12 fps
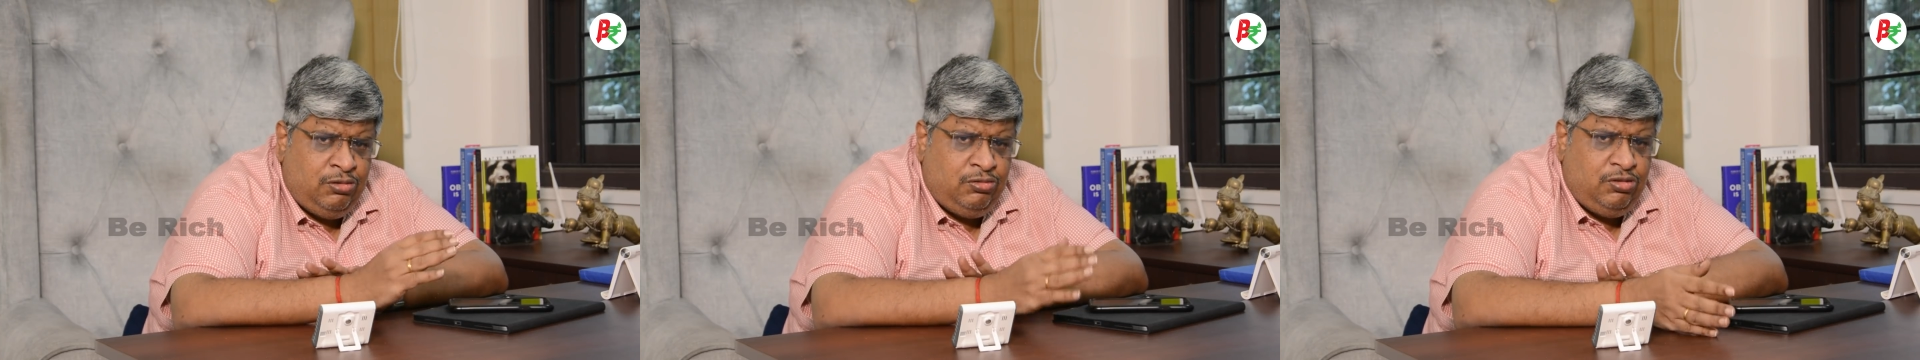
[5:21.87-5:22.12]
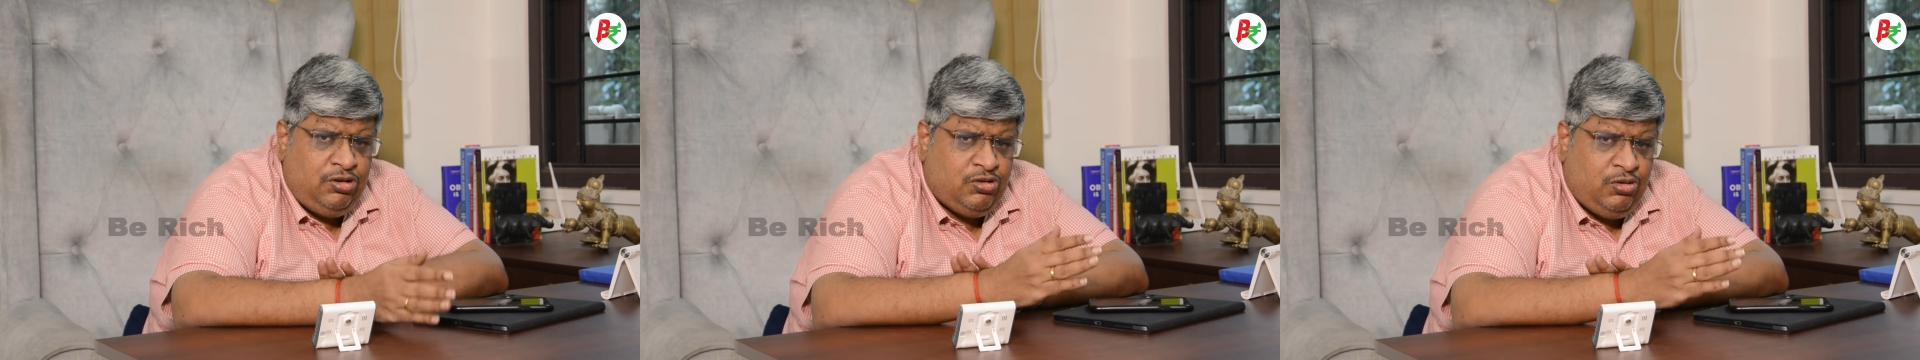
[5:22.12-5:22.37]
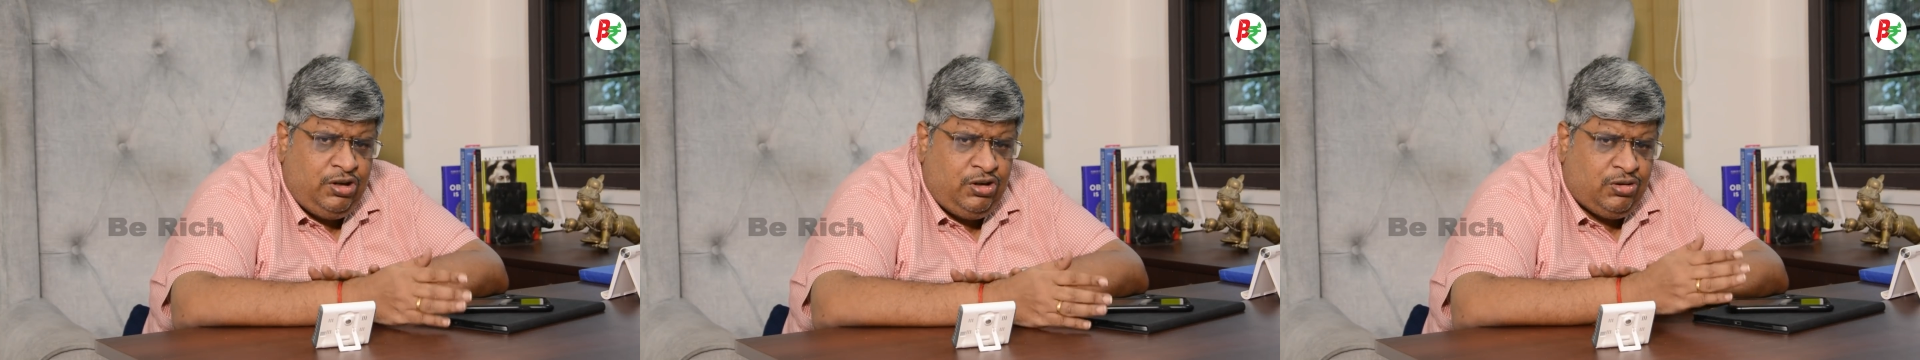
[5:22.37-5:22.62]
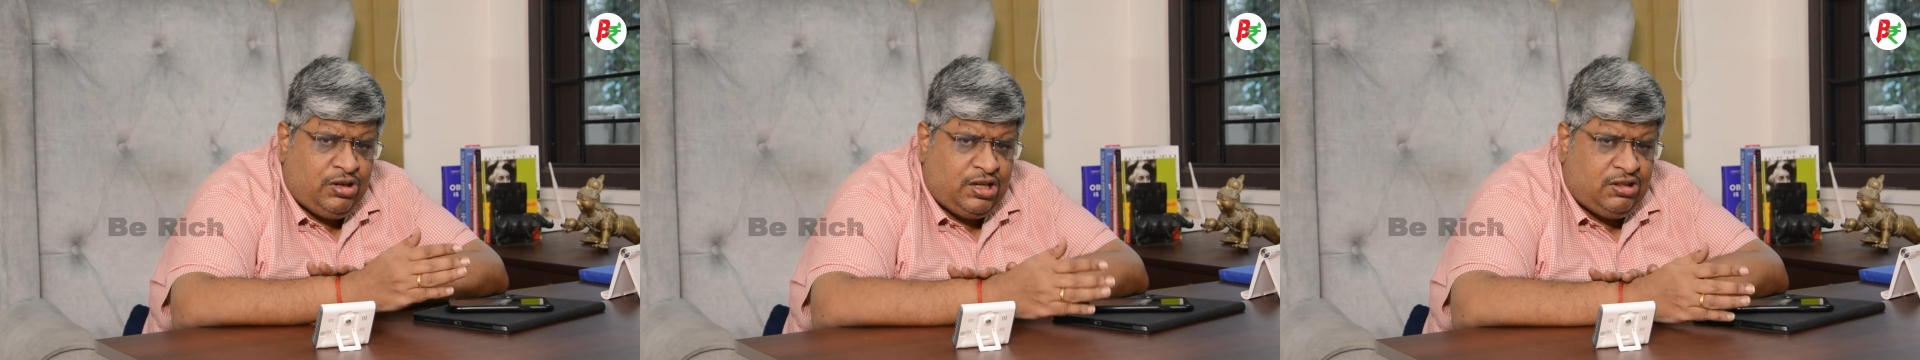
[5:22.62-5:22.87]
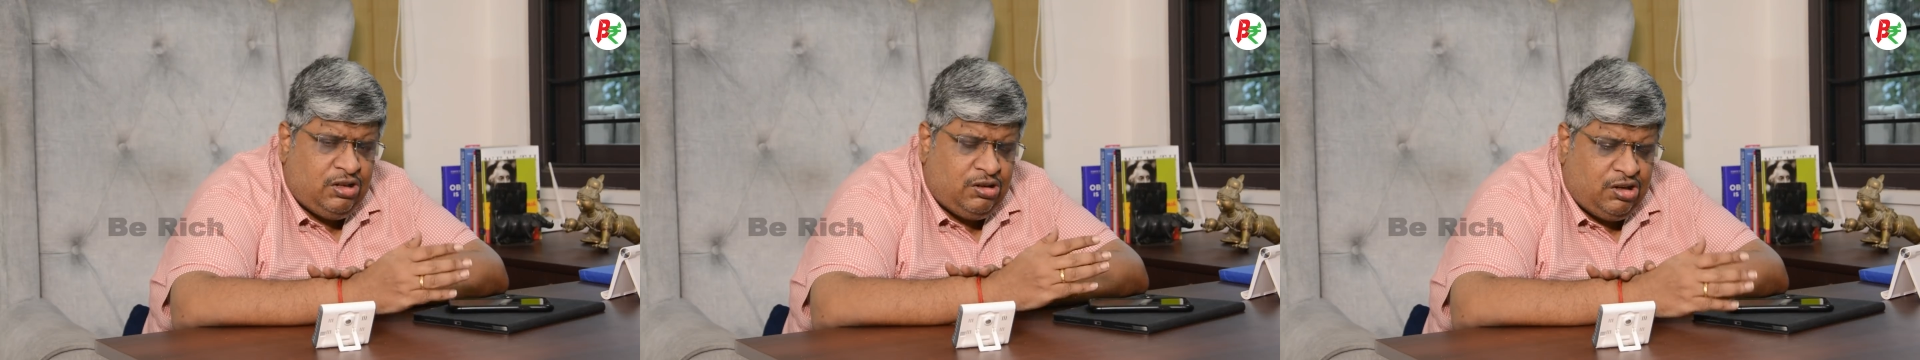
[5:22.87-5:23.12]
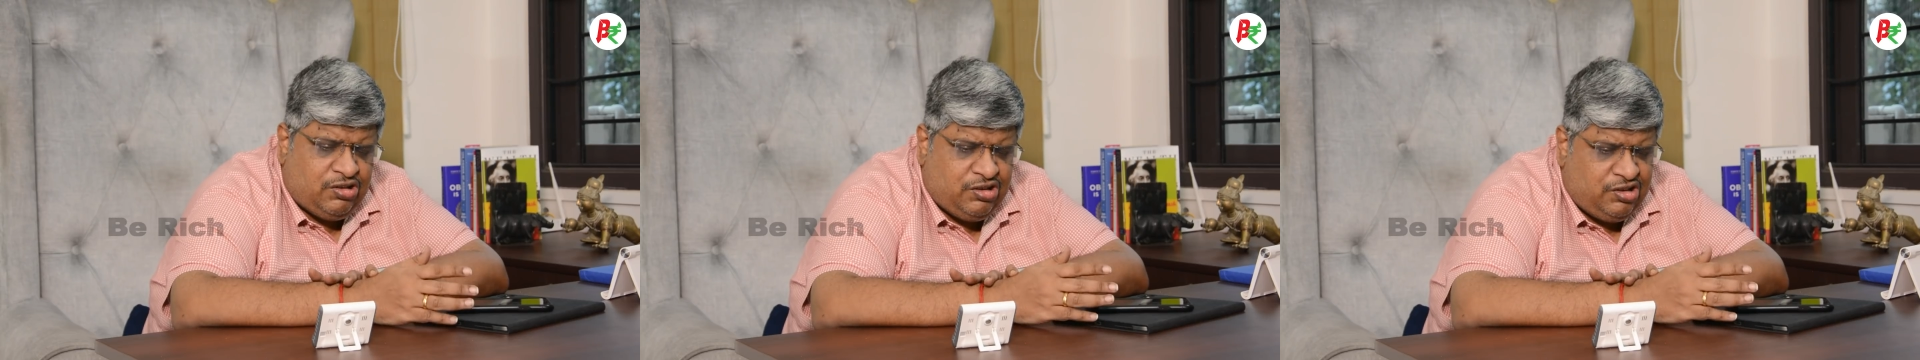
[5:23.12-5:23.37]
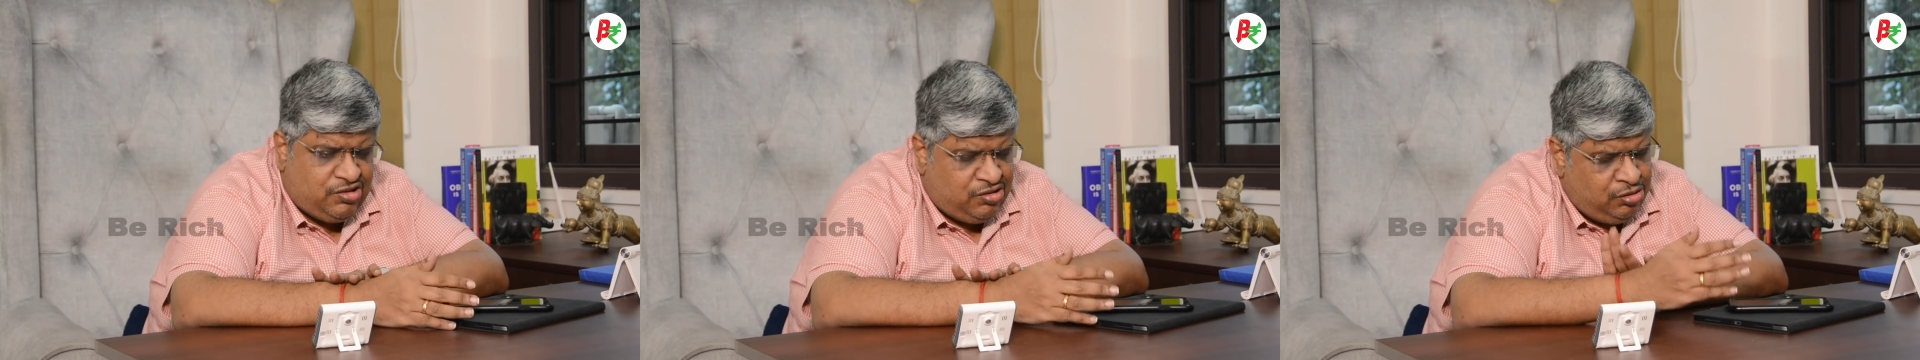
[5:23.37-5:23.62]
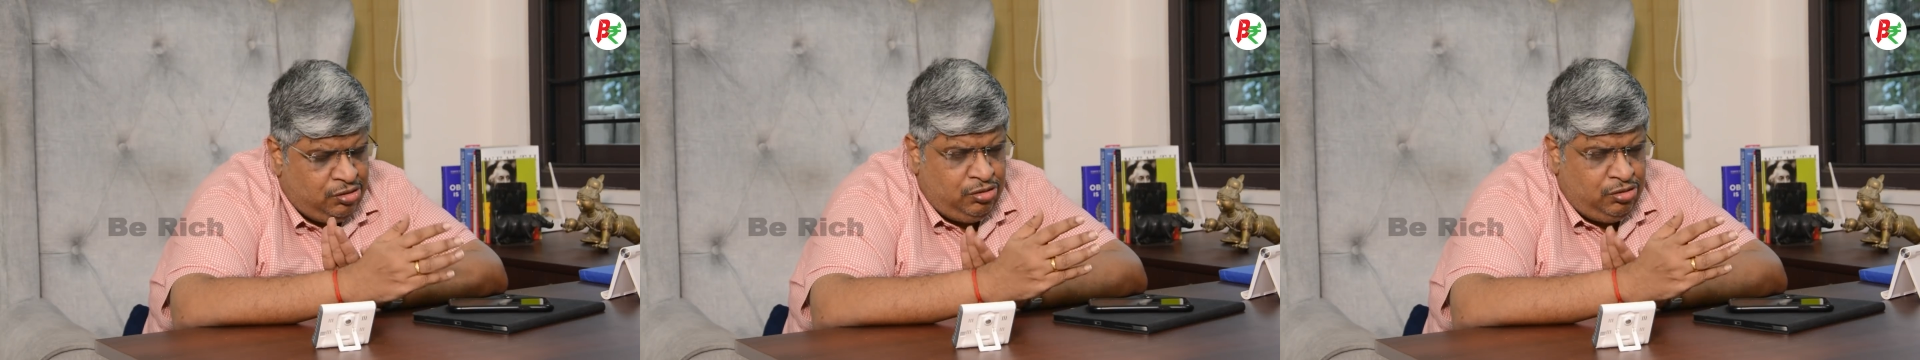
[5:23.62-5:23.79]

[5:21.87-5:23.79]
Who is going to take the losses?